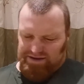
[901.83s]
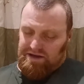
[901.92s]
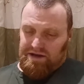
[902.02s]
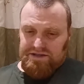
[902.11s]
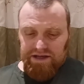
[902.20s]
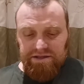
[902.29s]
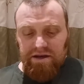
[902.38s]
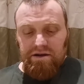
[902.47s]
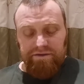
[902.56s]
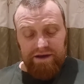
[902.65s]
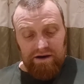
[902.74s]
So
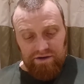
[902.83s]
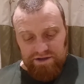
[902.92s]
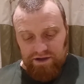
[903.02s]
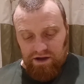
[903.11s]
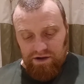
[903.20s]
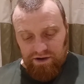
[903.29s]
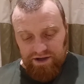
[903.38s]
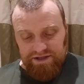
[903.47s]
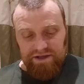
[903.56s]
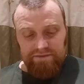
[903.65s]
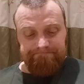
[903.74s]
that looks like a
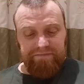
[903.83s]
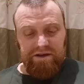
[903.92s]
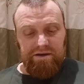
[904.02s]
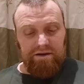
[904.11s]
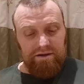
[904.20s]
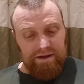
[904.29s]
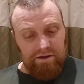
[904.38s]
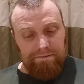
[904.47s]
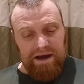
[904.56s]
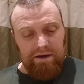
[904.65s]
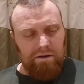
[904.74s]
nice little
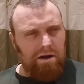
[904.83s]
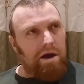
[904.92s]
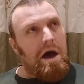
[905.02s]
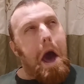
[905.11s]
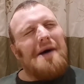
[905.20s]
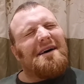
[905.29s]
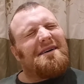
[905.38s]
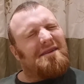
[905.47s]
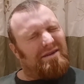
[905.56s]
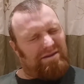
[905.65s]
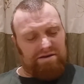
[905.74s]
battle.
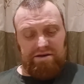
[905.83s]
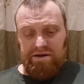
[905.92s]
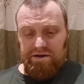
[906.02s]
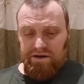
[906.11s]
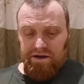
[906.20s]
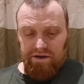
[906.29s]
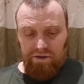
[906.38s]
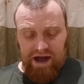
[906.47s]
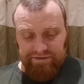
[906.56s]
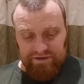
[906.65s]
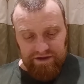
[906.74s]
You'll
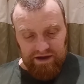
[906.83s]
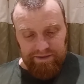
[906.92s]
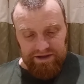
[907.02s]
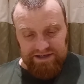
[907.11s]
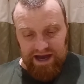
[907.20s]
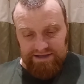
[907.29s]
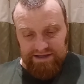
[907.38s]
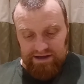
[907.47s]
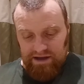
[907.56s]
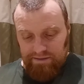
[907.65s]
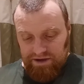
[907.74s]
have to think a bit
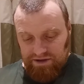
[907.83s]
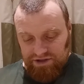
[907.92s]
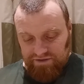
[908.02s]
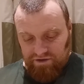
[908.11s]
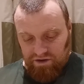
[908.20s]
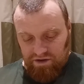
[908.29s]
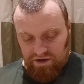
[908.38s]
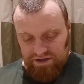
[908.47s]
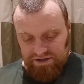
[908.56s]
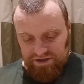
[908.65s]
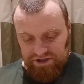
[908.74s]
tactically because you've got
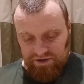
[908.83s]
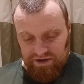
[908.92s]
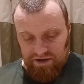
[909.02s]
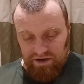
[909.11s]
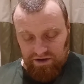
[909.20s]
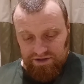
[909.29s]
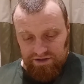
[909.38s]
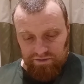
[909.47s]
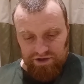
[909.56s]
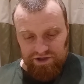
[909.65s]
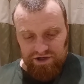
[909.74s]
guys that are shooting and guys that
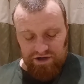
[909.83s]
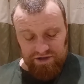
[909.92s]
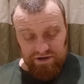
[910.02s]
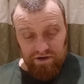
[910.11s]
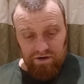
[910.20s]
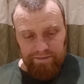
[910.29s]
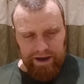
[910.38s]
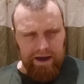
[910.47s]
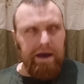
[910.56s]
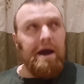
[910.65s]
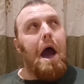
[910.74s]
want to charge into
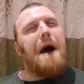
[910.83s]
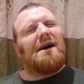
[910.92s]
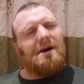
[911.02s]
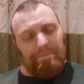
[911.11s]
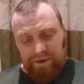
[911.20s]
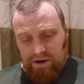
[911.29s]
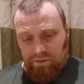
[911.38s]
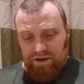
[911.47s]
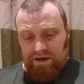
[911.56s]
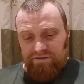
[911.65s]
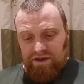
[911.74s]
combat. But where
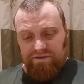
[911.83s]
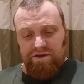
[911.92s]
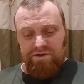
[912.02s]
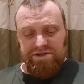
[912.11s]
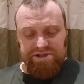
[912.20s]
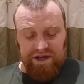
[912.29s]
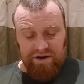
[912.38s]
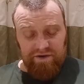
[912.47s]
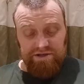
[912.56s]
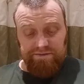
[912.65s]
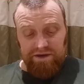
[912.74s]
they've given you
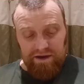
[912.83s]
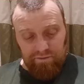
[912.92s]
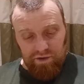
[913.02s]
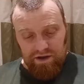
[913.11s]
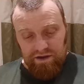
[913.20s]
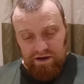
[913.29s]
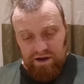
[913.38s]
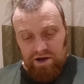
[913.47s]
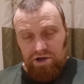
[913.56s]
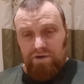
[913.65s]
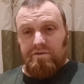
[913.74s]
scenery to begin with,
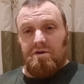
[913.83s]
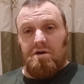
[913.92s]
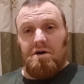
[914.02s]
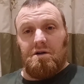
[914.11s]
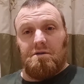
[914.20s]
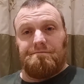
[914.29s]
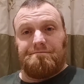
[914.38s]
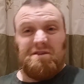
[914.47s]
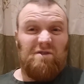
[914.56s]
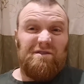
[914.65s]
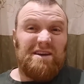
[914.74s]
you've got
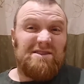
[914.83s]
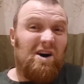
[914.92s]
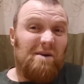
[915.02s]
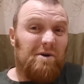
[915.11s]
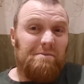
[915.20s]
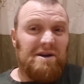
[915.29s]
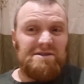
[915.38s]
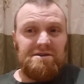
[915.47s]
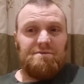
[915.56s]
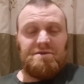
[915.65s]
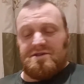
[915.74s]
things to hide behind
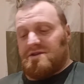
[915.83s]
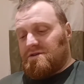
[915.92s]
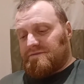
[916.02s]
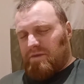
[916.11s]
basically, which is nice.